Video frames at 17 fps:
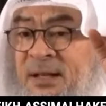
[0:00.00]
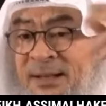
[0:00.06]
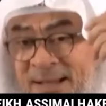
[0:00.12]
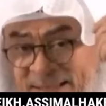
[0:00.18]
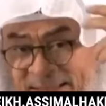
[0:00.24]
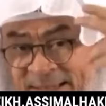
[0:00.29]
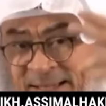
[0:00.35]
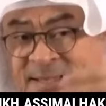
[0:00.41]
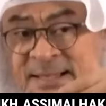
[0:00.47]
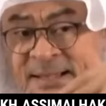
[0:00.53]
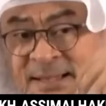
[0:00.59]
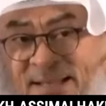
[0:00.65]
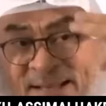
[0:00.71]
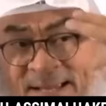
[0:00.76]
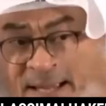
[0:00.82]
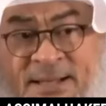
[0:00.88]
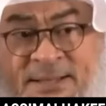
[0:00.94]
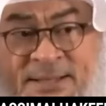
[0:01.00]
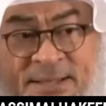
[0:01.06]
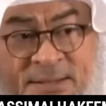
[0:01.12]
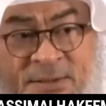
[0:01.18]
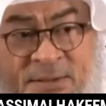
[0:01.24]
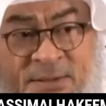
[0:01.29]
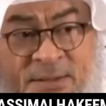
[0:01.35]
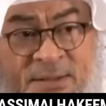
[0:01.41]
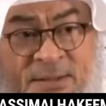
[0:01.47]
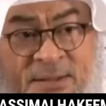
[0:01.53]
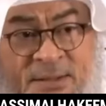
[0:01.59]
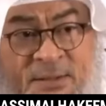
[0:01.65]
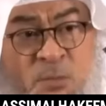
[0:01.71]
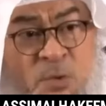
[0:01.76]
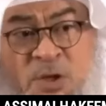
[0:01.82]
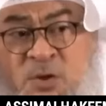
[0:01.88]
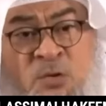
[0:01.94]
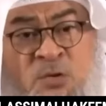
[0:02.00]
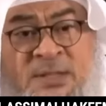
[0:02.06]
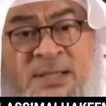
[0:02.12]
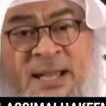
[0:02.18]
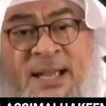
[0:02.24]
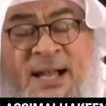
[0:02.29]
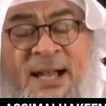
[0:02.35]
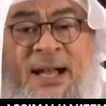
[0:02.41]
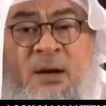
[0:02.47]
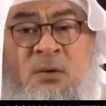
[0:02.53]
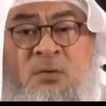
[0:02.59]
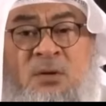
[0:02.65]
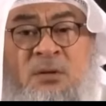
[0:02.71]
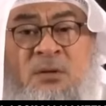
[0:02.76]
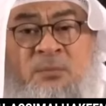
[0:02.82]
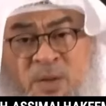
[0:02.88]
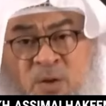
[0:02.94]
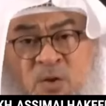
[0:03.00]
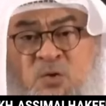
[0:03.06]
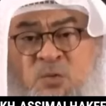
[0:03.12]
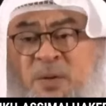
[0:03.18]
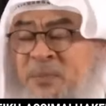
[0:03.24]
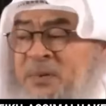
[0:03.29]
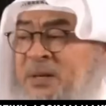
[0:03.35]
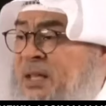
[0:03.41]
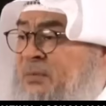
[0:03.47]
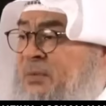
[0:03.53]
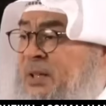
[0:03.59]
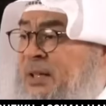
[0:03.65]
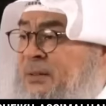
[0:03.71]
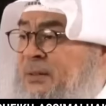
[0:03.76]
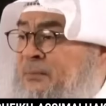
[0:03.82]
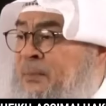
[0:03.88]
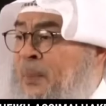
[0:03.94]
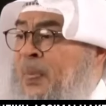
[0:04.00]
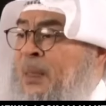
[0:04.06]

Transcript: Allah sees it and hears it. We don't say how because we believe in it.